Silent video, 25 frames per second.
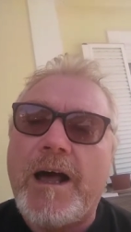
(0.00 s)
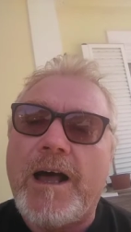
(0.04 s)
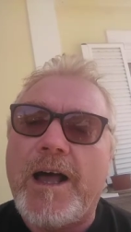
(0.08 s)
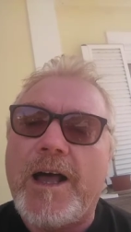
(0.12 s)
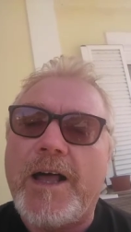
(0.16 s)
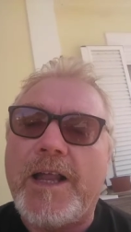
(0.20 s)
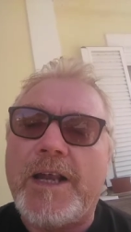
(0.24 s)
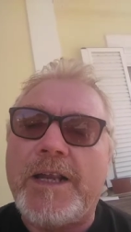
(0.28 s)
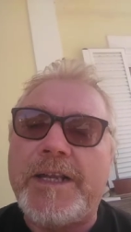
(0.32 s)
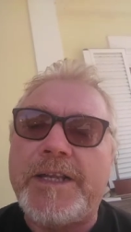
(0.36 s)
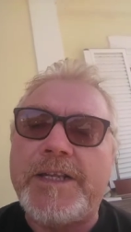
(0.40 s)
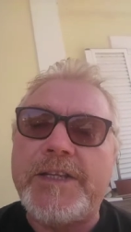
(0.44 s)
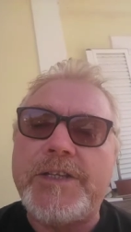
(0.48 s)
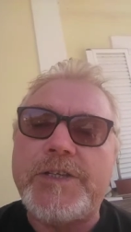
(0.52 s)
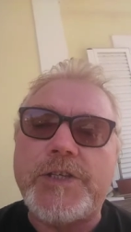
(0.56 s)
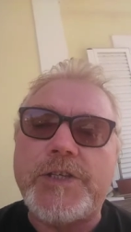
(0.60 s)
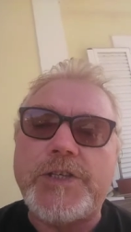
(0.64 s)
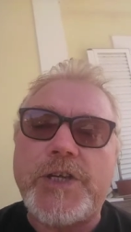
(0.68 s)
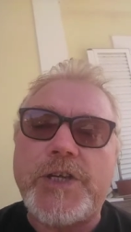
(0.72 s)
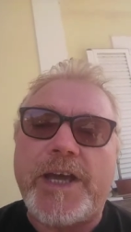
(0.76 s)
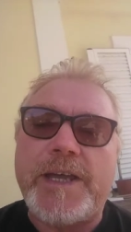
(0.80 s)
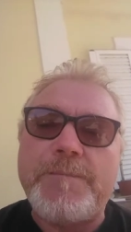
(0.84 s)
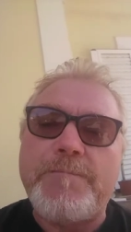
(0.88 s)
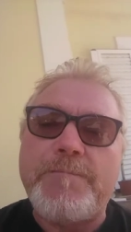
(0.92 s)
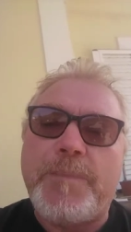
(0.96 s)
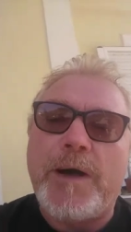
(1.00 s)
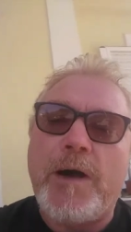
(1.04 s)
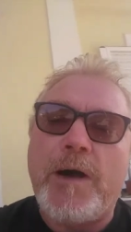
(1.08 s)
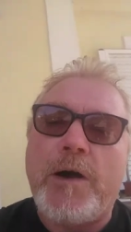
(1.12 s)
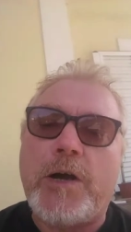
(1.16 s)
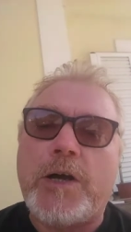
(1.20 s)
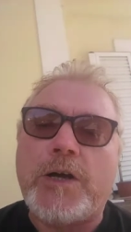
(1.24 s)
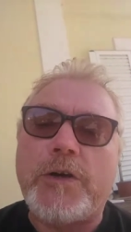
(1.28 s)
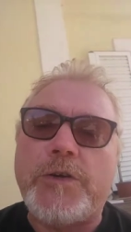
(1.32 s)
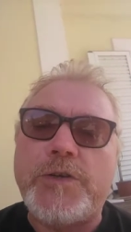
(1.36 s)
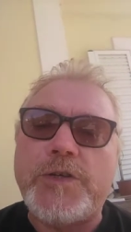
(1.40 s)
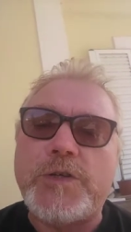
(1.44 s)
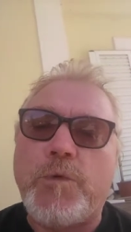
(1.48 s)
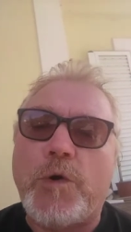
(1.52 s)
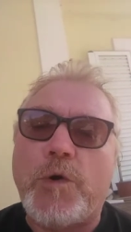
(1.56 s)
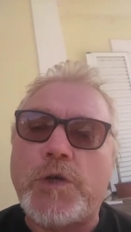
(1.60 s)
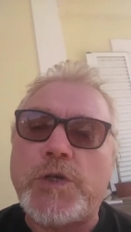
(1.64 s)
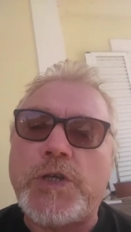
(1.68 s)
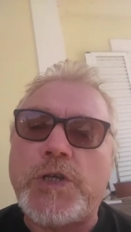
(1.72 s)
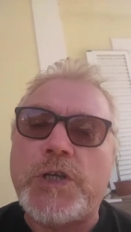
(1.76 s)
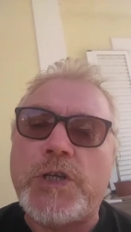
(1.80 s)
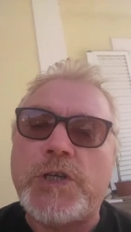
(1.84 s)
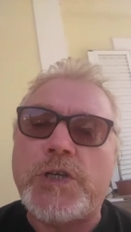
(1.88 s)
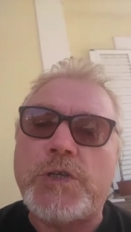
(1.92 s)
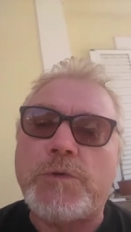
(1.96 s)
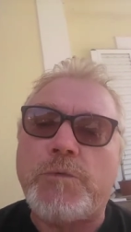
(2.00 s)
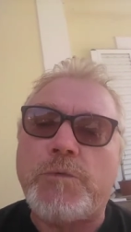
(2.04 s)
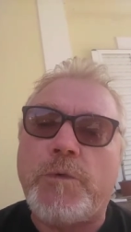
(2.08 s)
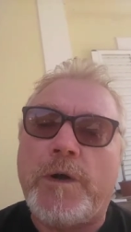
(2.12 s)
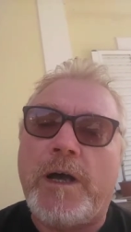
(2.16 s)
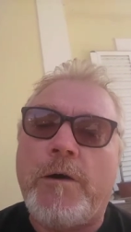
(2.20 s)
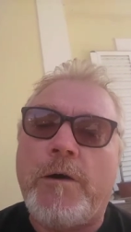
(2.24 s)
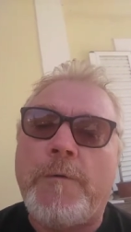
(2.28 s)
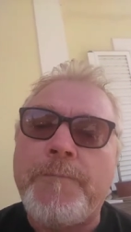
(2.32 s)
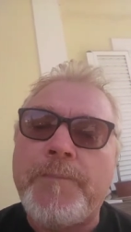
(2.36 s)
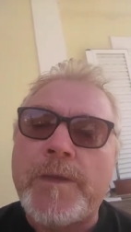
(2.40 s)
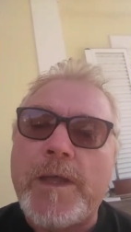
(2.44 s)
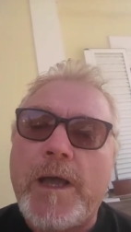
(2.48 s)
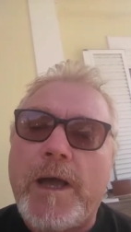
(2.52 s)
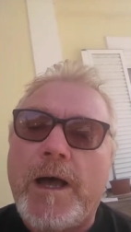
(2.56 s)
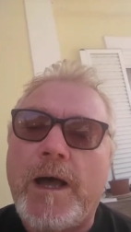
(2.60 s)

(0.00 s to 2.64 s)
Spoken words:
Linda Jane Barker is watching as well.